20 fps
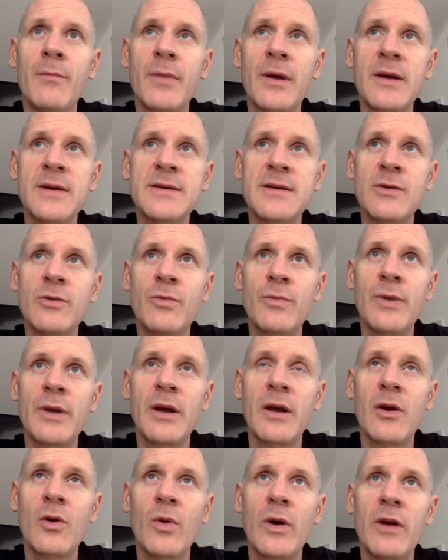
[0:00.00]
because they will be
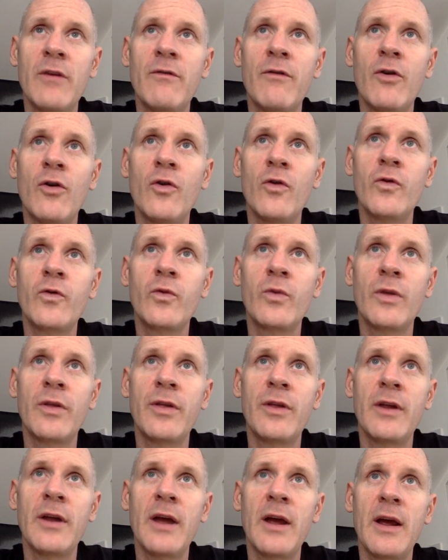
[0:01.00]
quite involved with
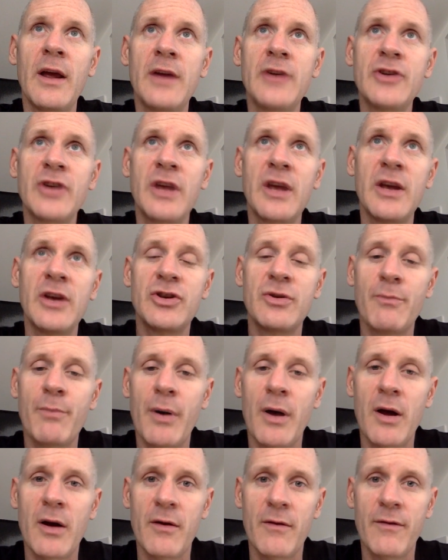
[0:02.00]
the education
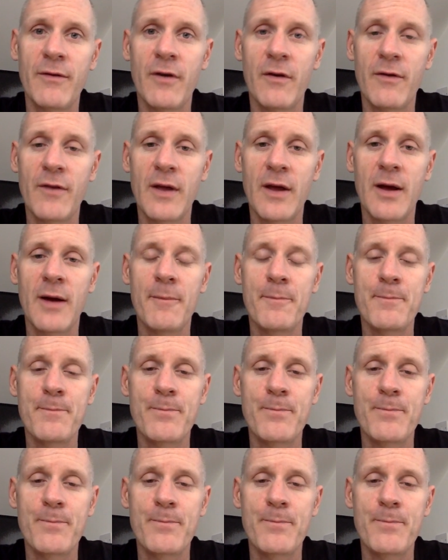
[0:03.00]
part of that.